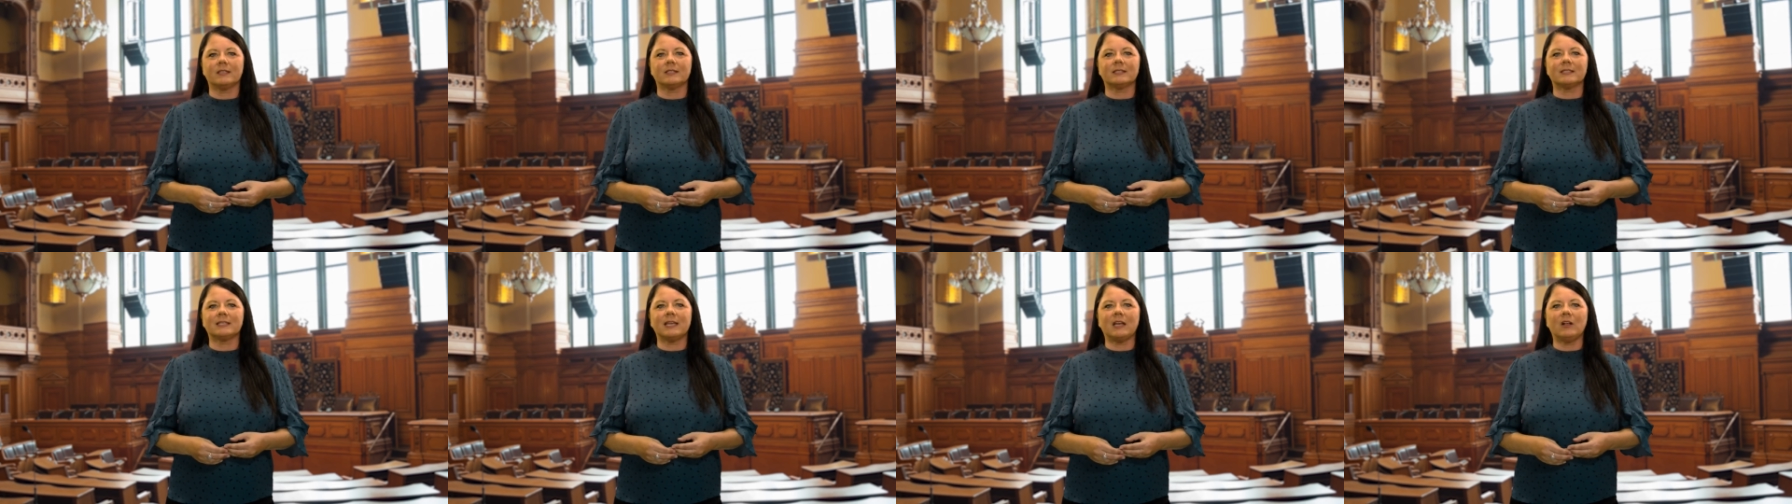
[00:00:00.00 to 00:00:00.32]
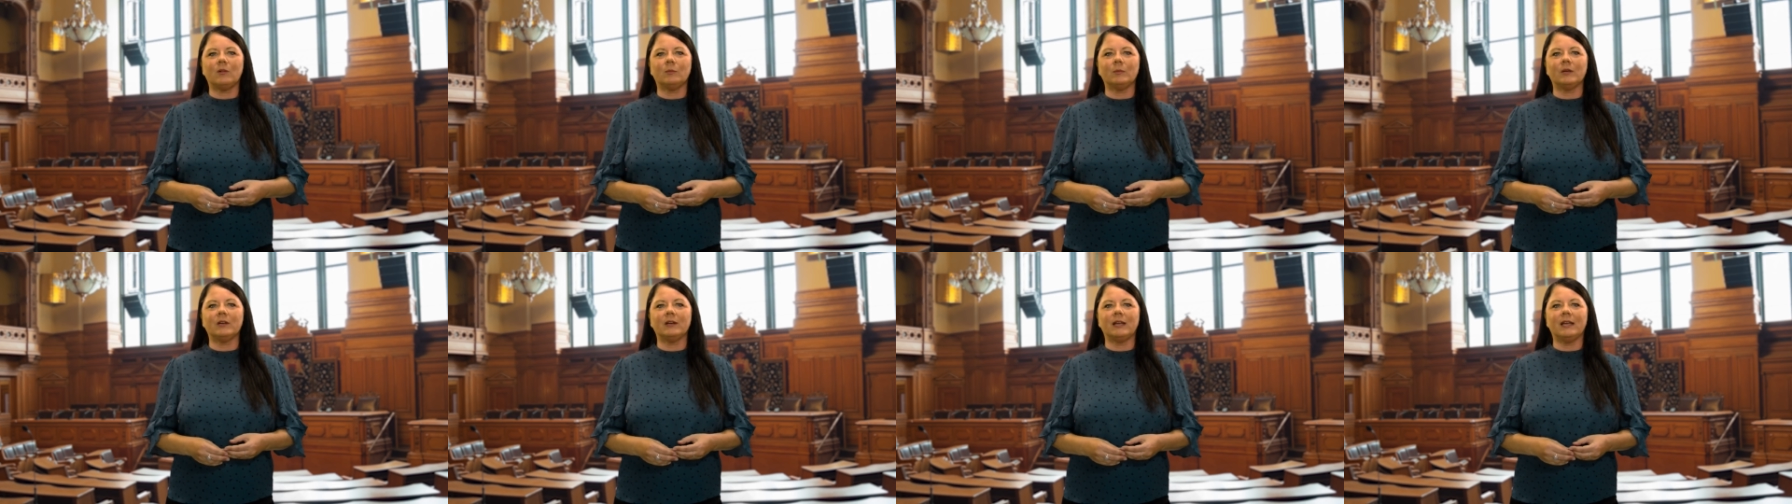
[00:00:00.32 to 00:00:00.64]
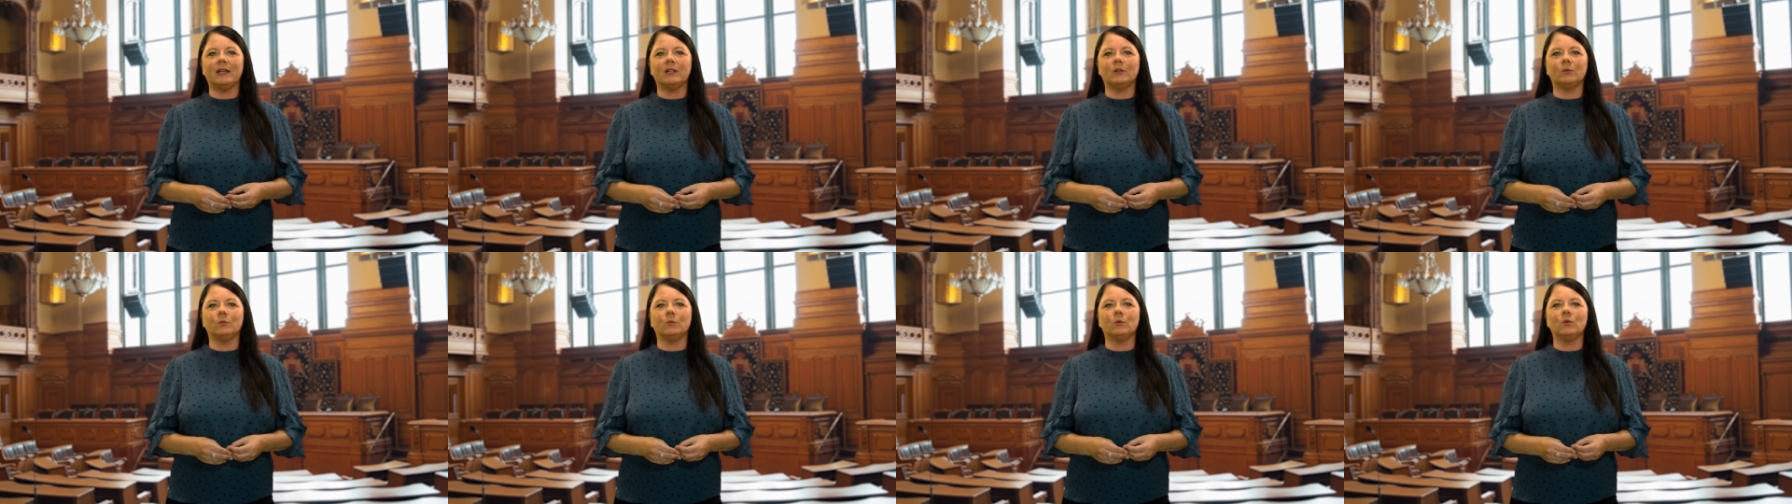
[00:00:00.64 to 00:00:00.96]
Salma
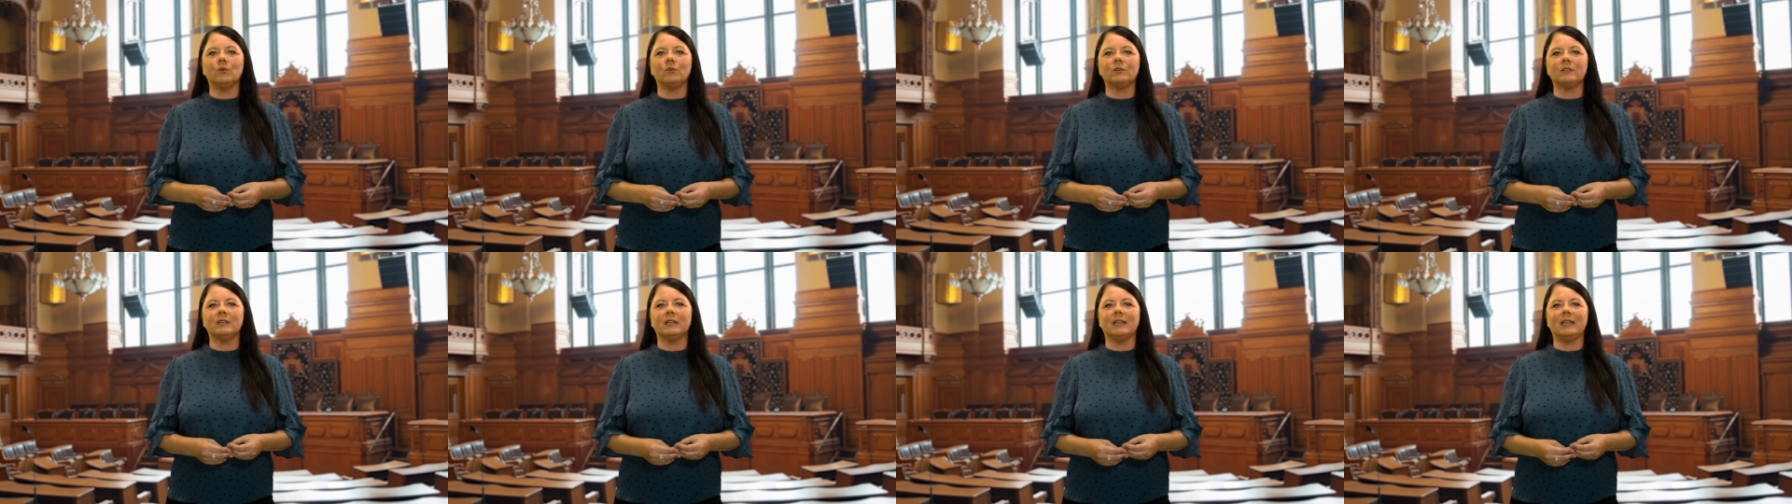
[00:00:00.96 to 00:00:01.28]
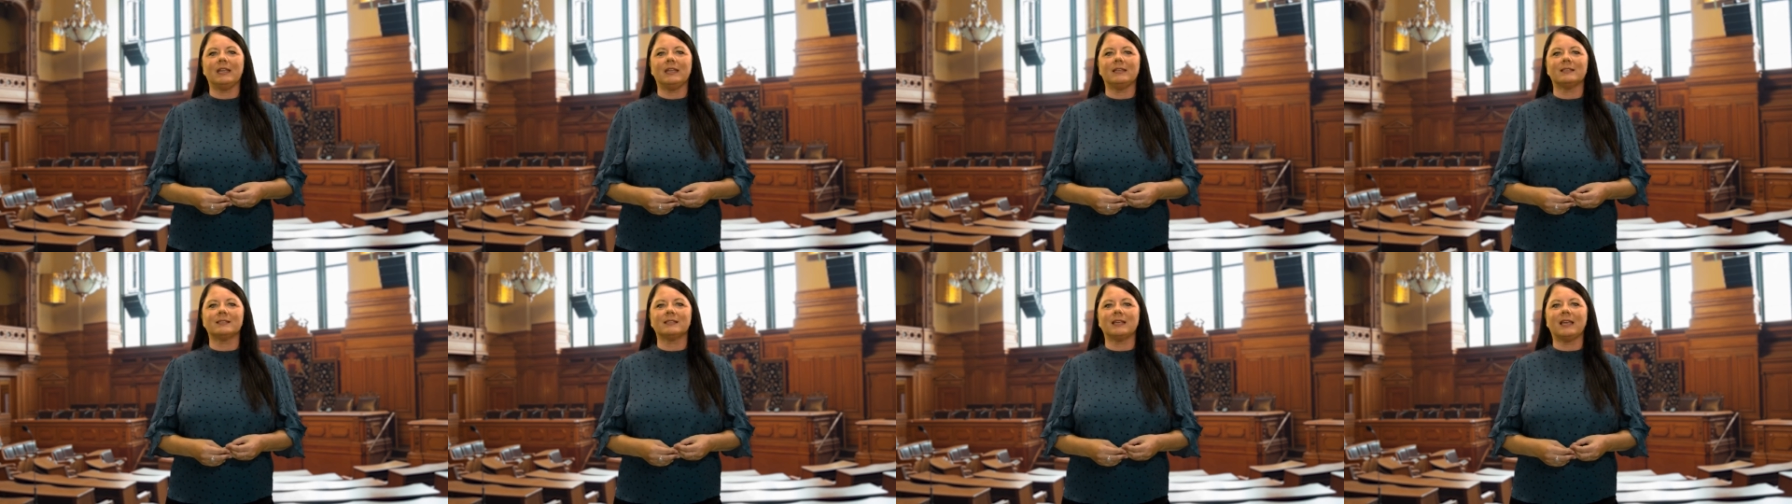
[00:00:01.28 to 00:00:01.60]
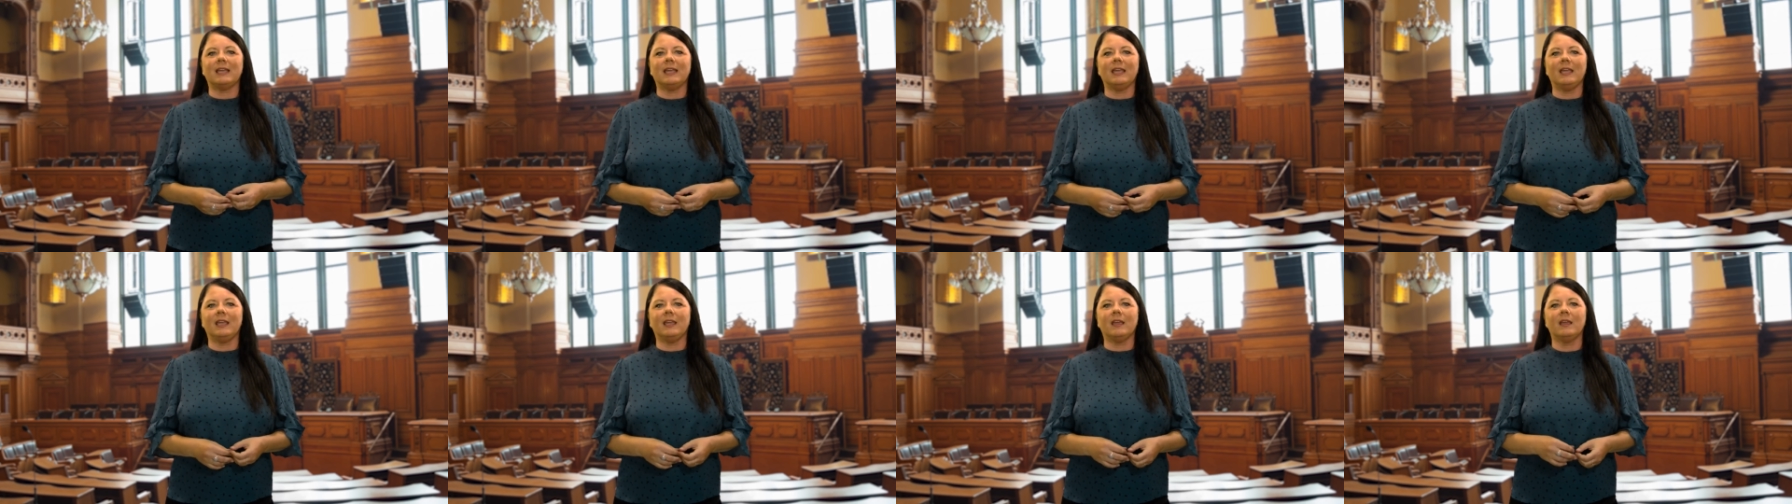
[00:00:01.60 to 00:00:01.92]
El-Wardany
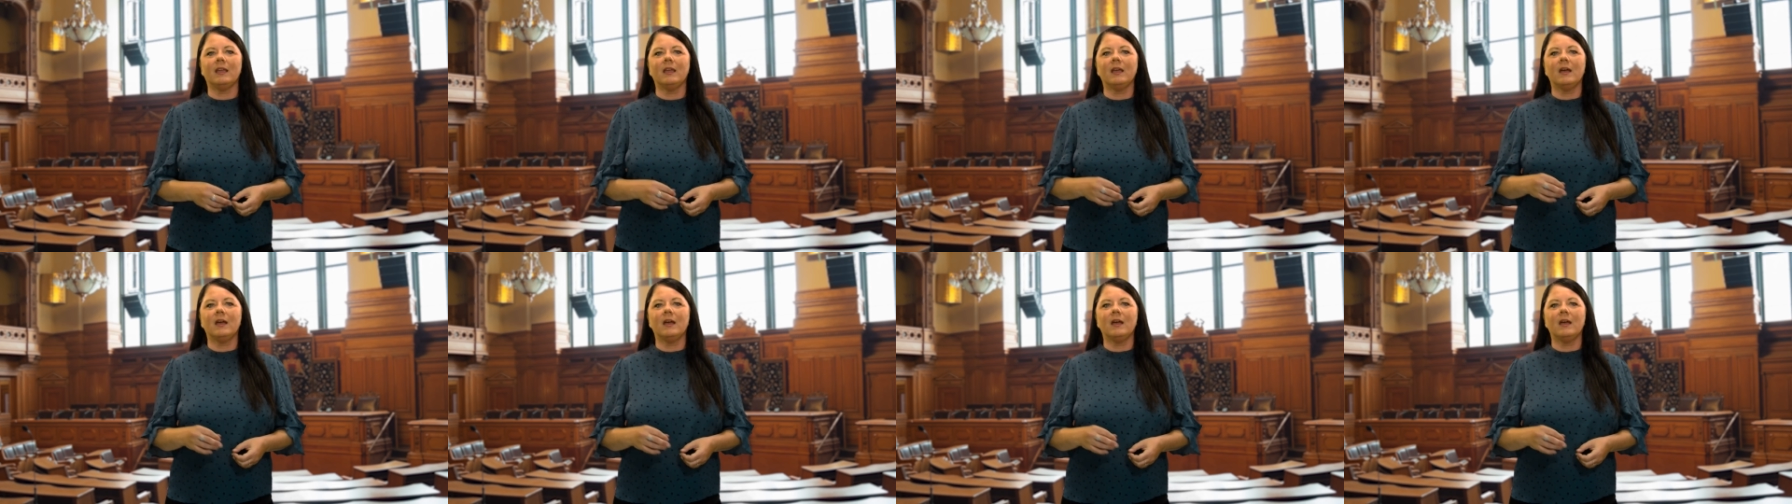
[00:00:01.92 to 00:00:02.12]
saying,